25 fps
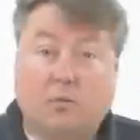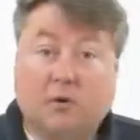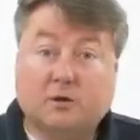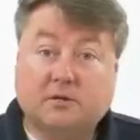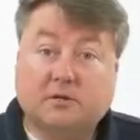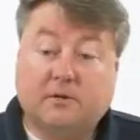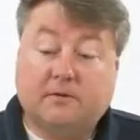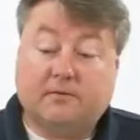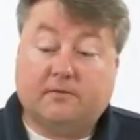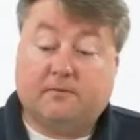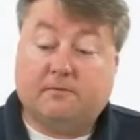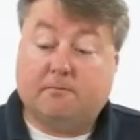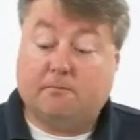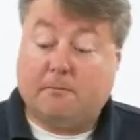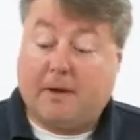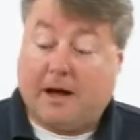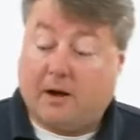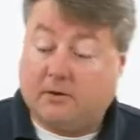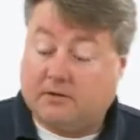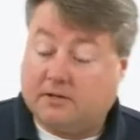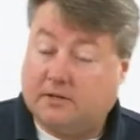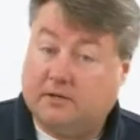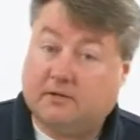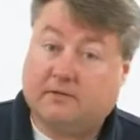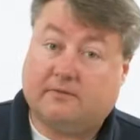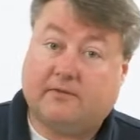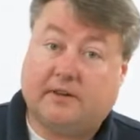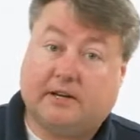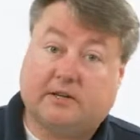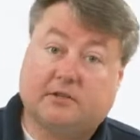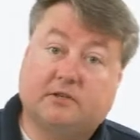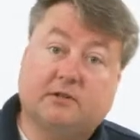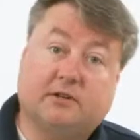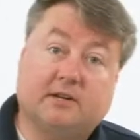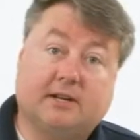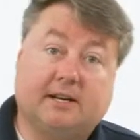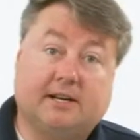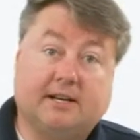Once you've mounted your
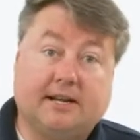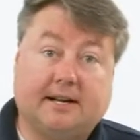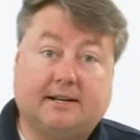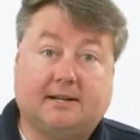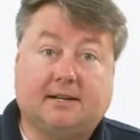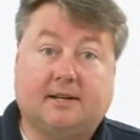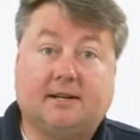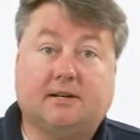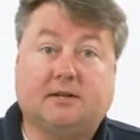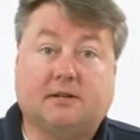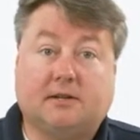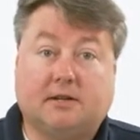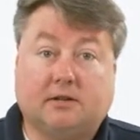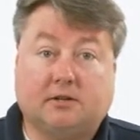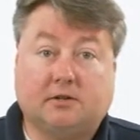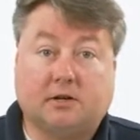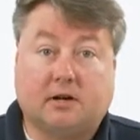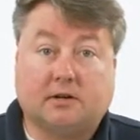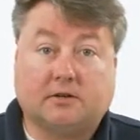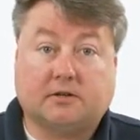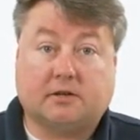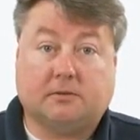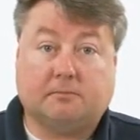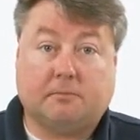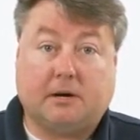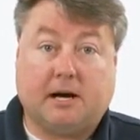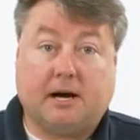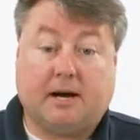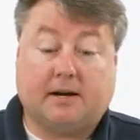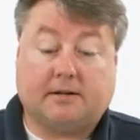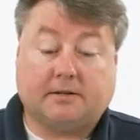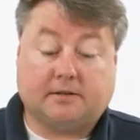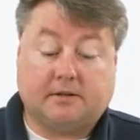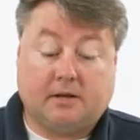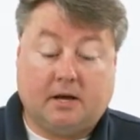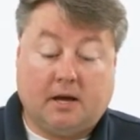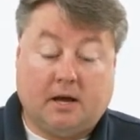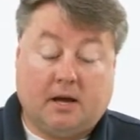fixture and connected it to the junction
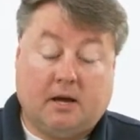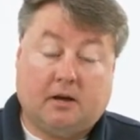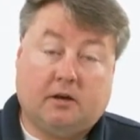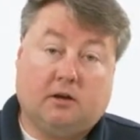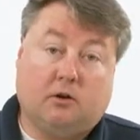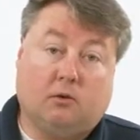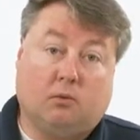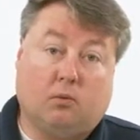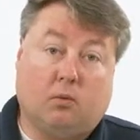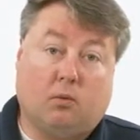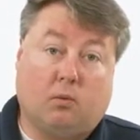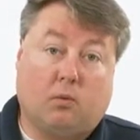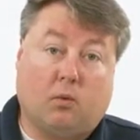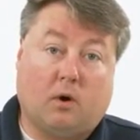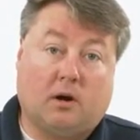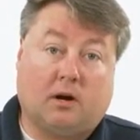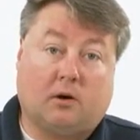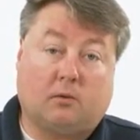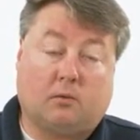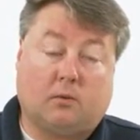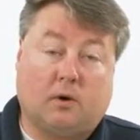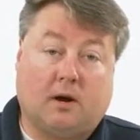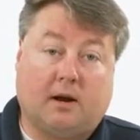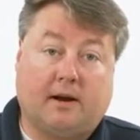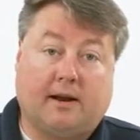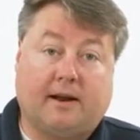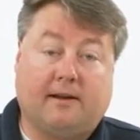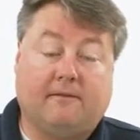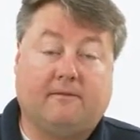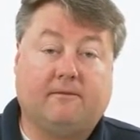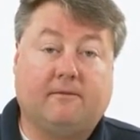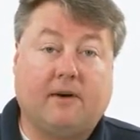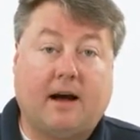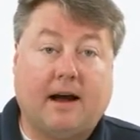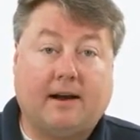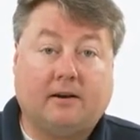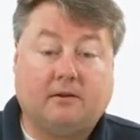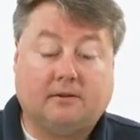box, you want to run a
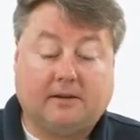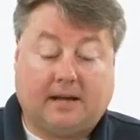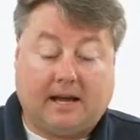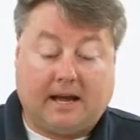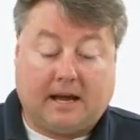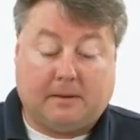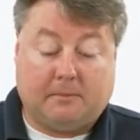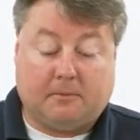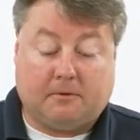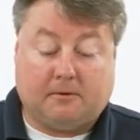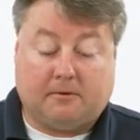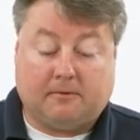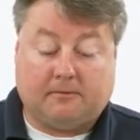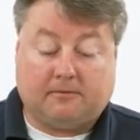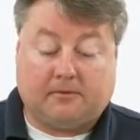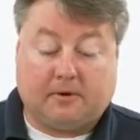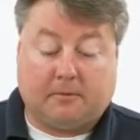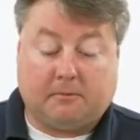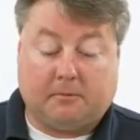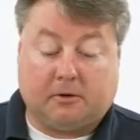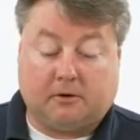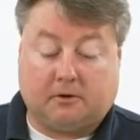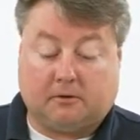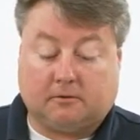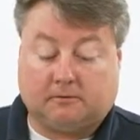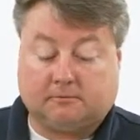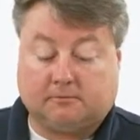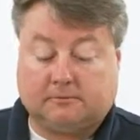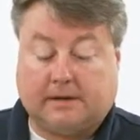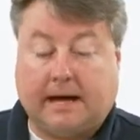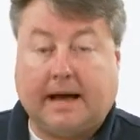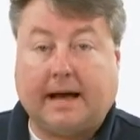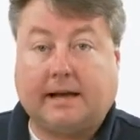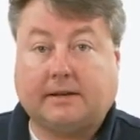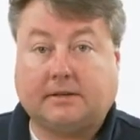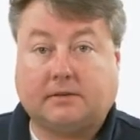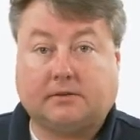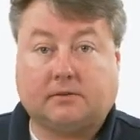final cable from your
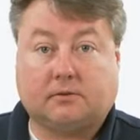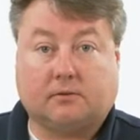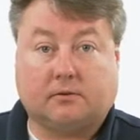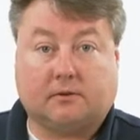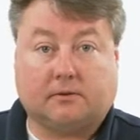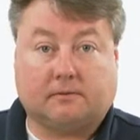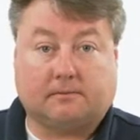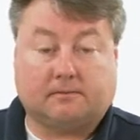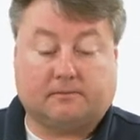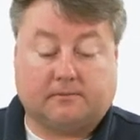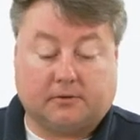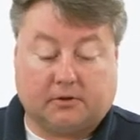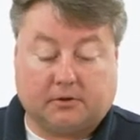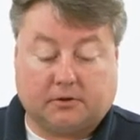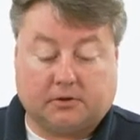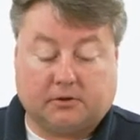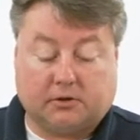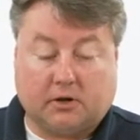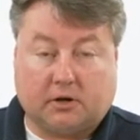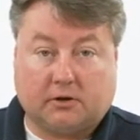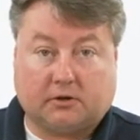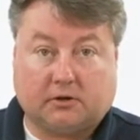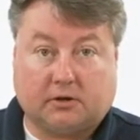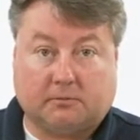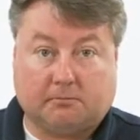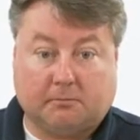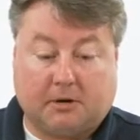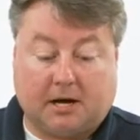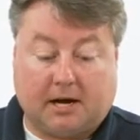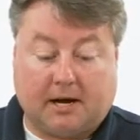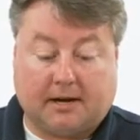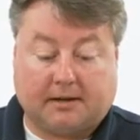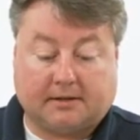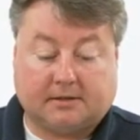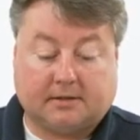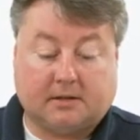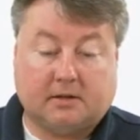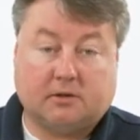last or first junction
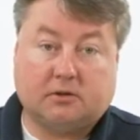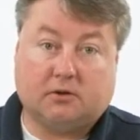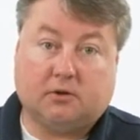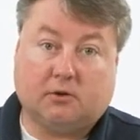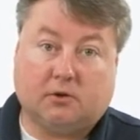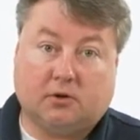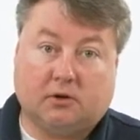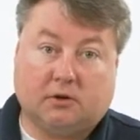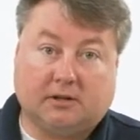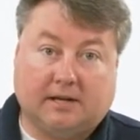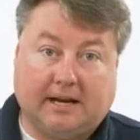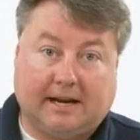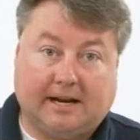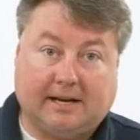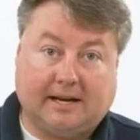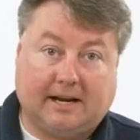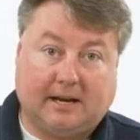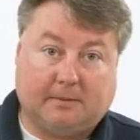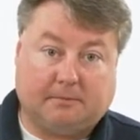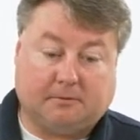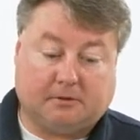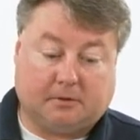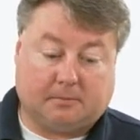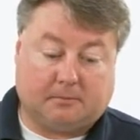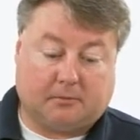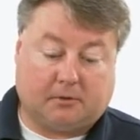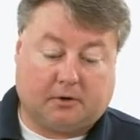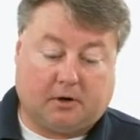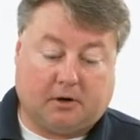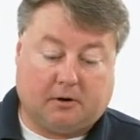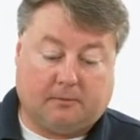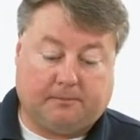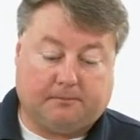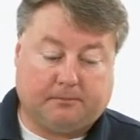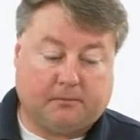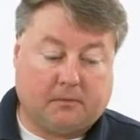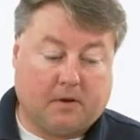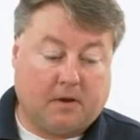box to your Data Enabler
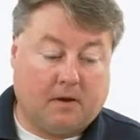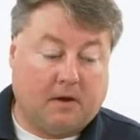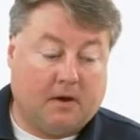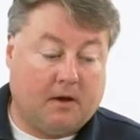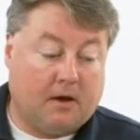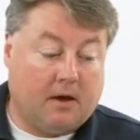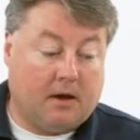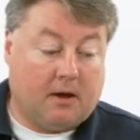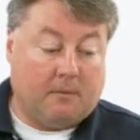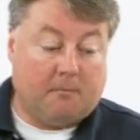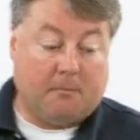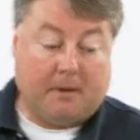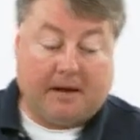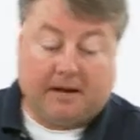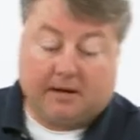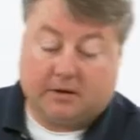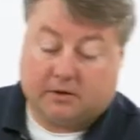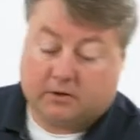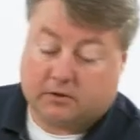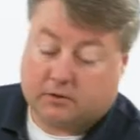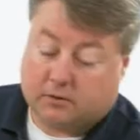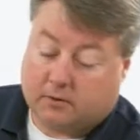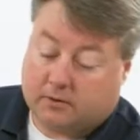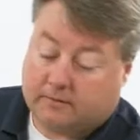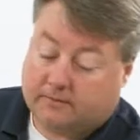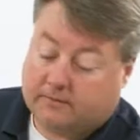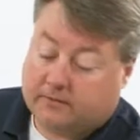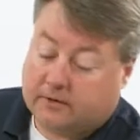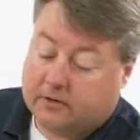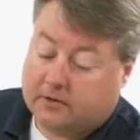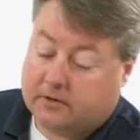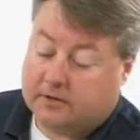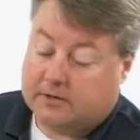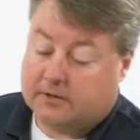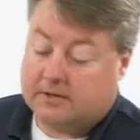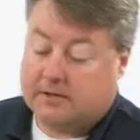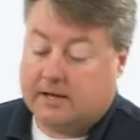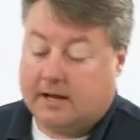Pro, making sure
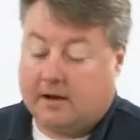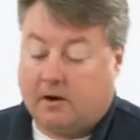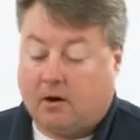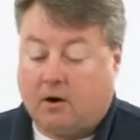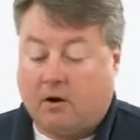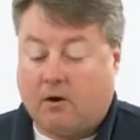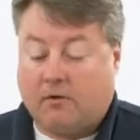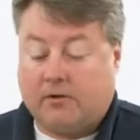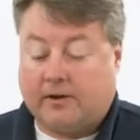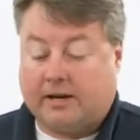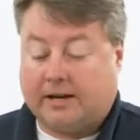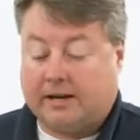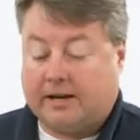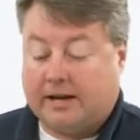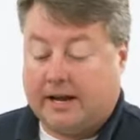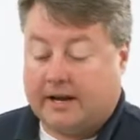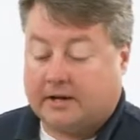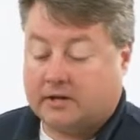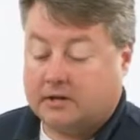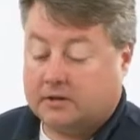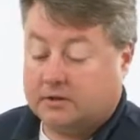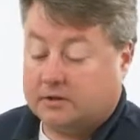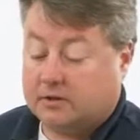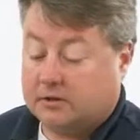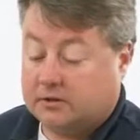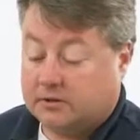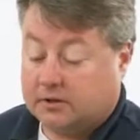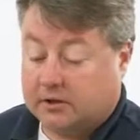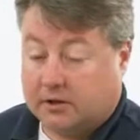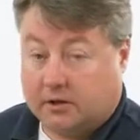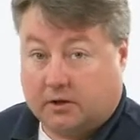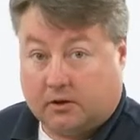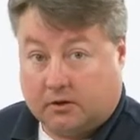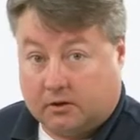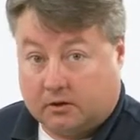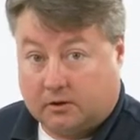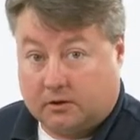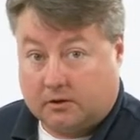first that all the connections are
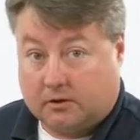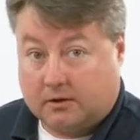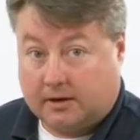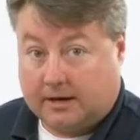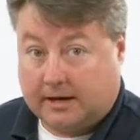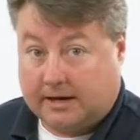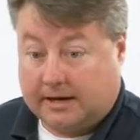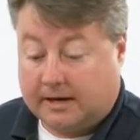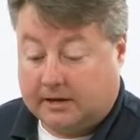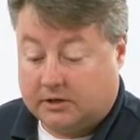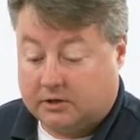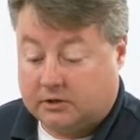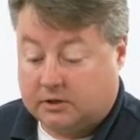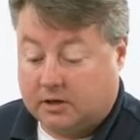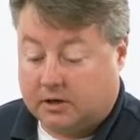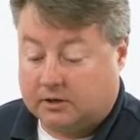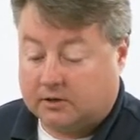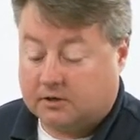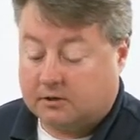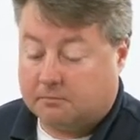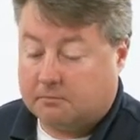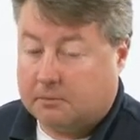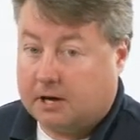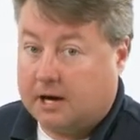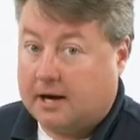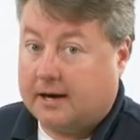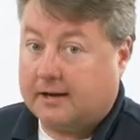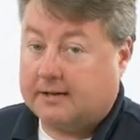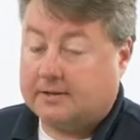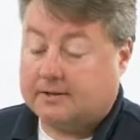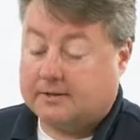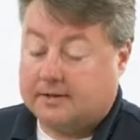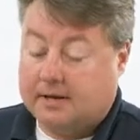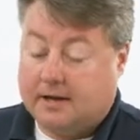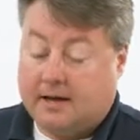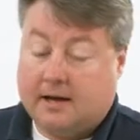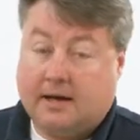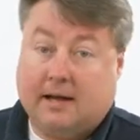secure in each junction
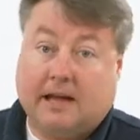box.